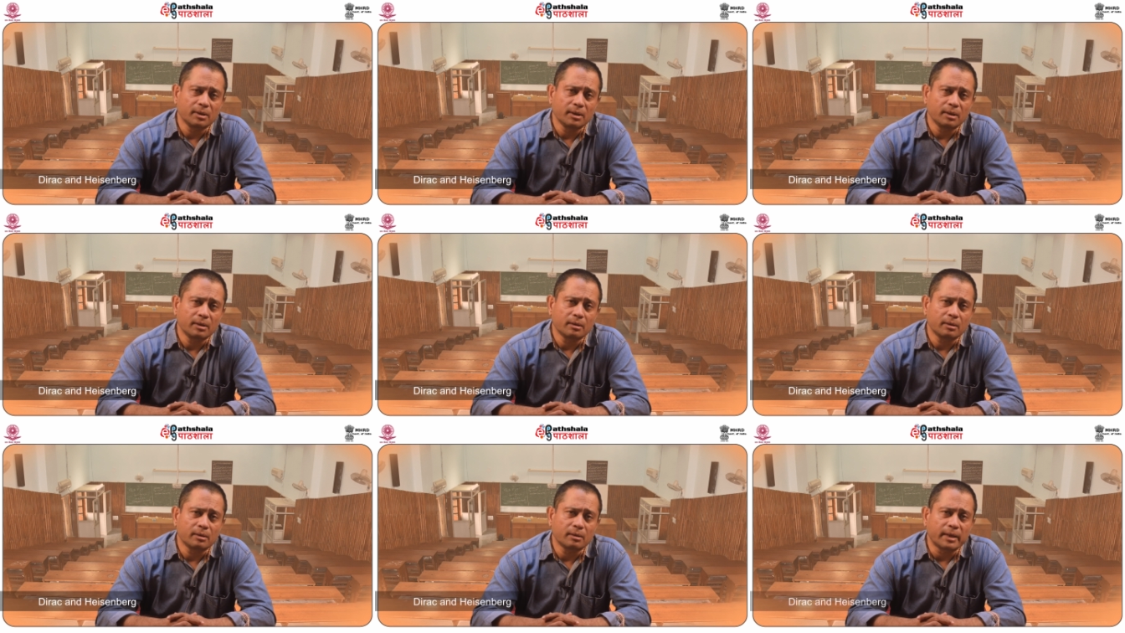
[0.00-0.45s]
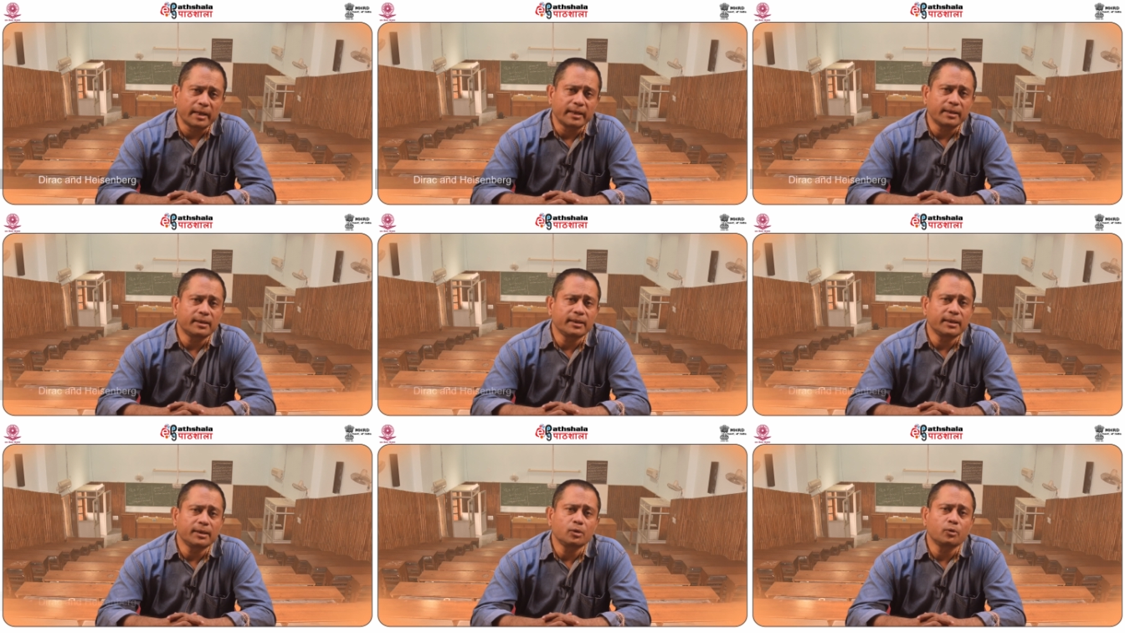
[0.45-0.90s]
in
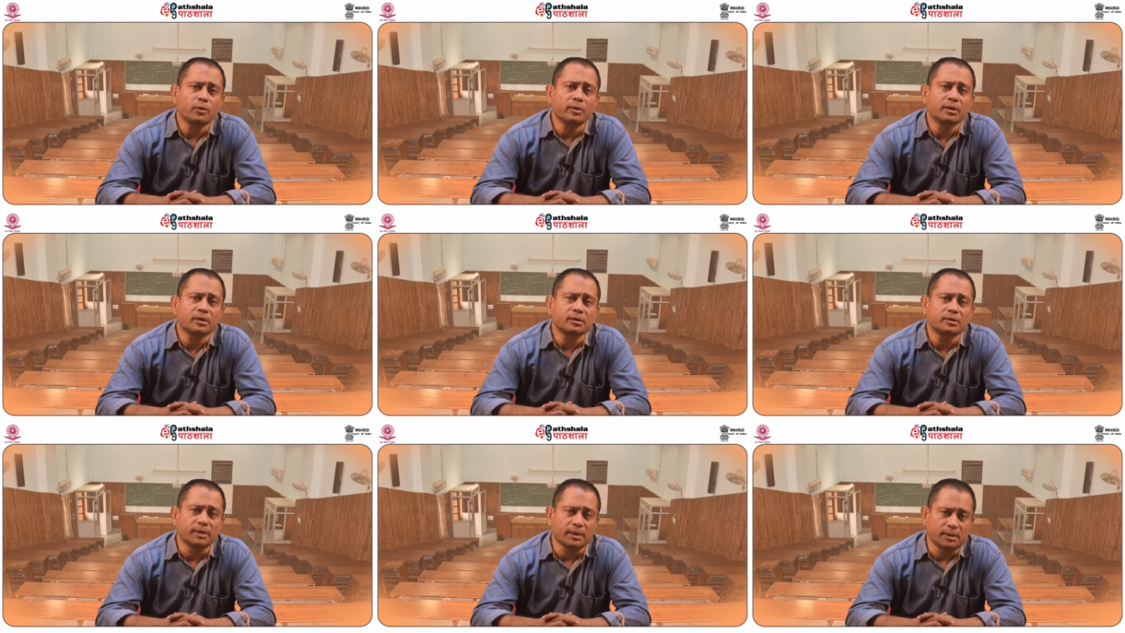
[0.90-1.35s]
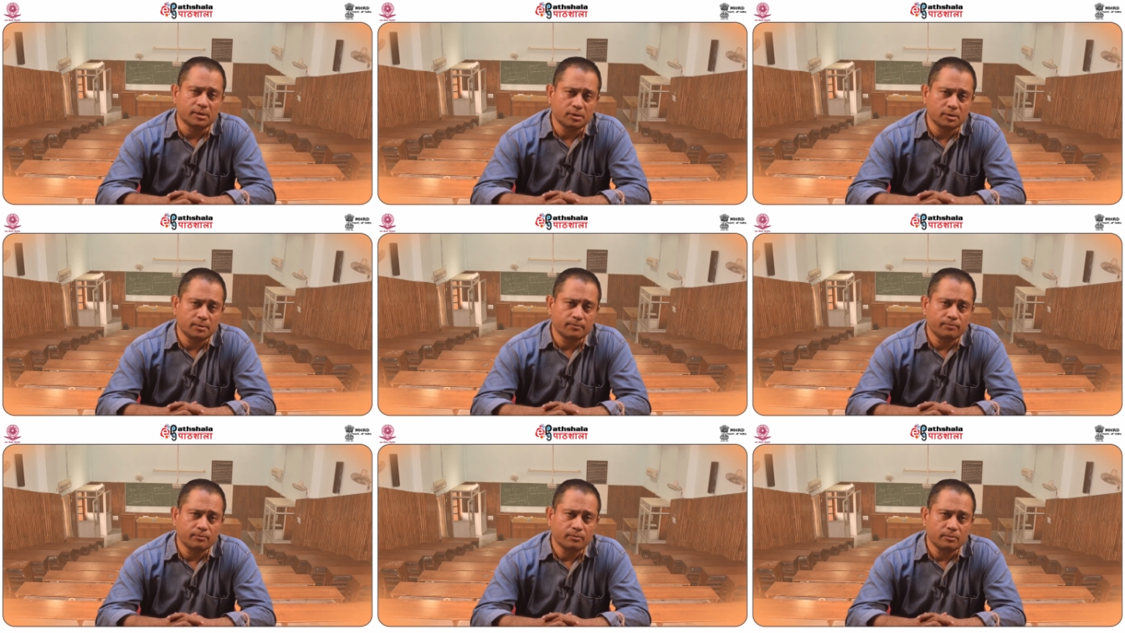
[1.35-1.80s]

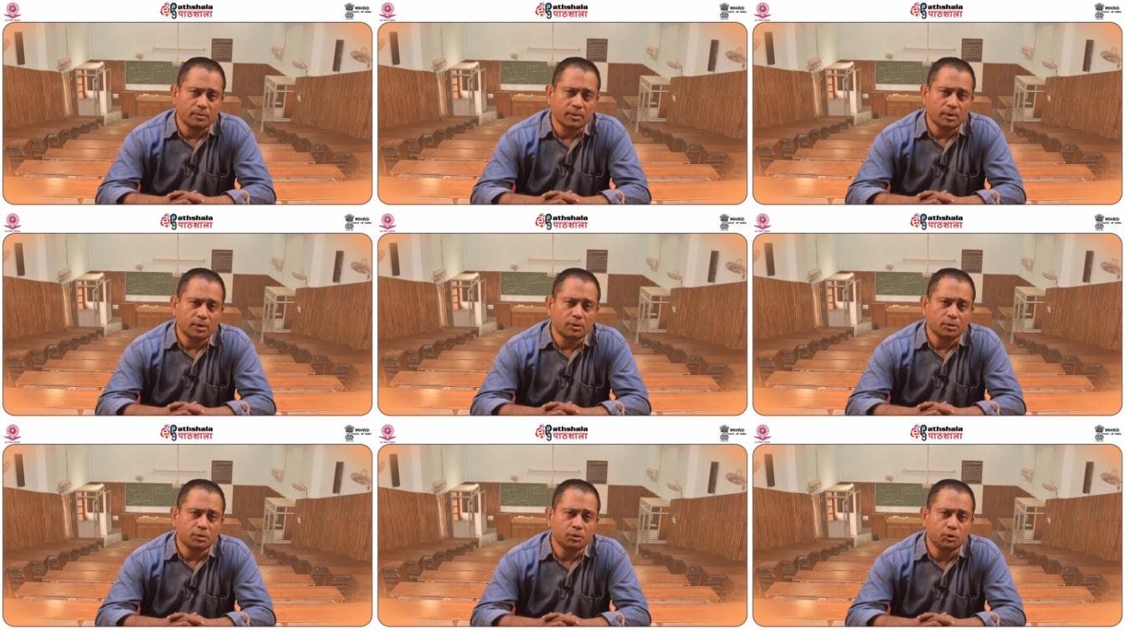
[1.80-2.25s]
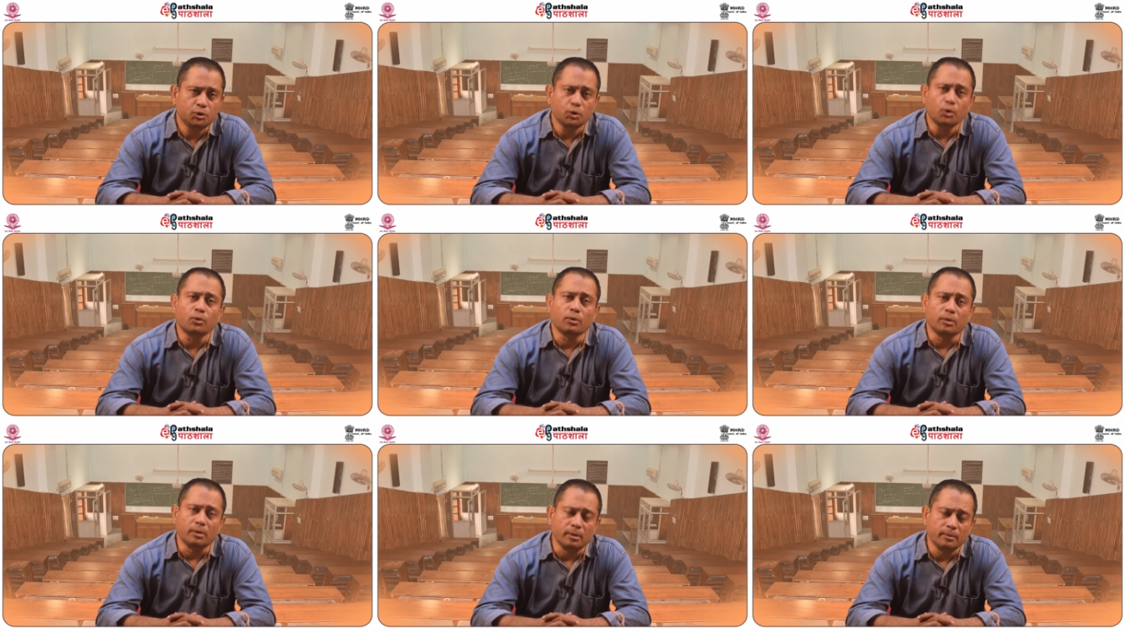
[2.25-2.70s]
1926
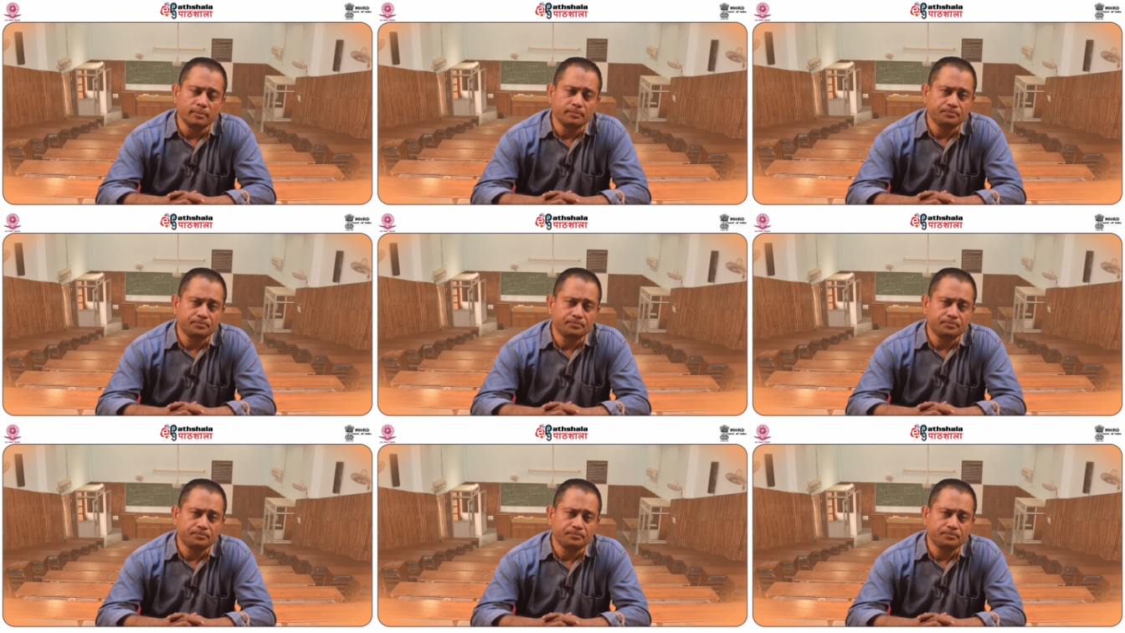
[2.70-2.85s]
showed